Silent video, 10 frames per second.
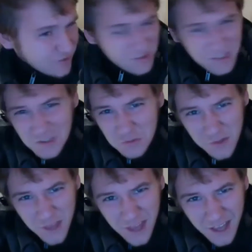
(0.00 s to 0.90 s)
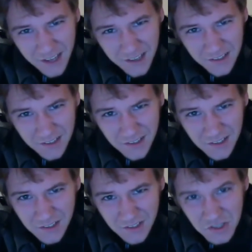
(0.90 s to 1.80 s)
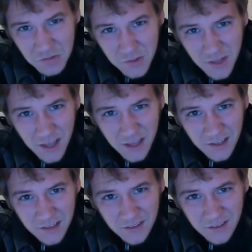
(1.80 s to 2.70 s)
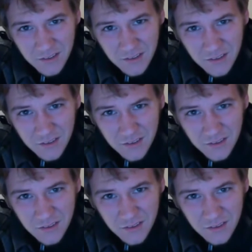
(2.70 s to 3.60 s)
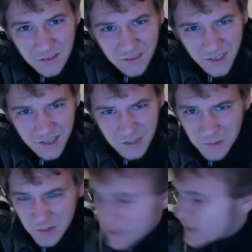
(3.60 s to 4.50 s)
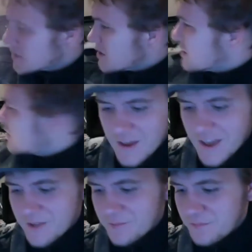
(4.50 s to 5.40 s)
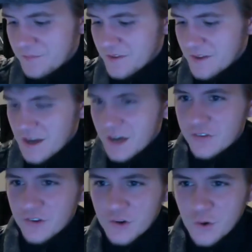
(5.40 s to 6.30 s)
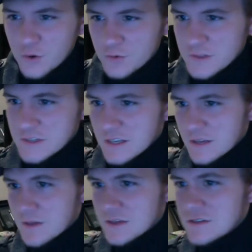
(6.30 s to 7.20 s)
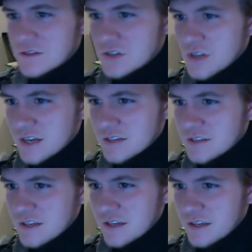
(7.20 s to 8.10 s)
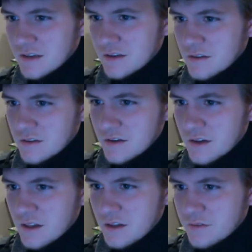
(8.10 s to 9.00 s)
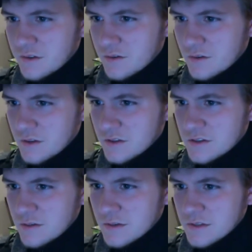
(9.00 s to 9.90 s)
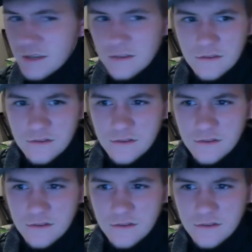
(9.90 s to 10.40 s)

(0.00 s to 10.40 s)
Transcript: Should I just wear the hat? Should I just wear the hat? Yeah, I should wear the hat, shouldn't I? Hey, I'm gonna record him sending a message to Jack saying, I love you. Let's see what he says.